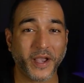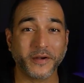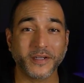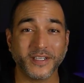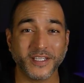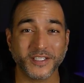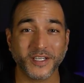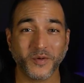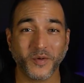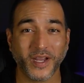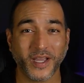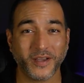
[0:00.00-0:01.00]
air
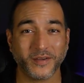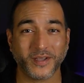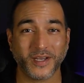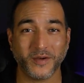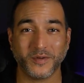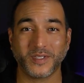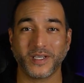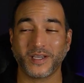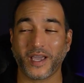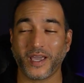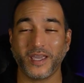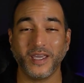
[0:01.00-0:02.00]
conditioning went out, and it was
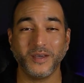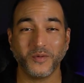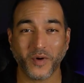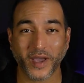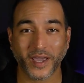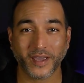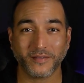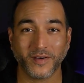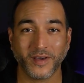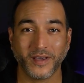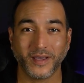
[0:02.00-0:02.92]
like a heat wave.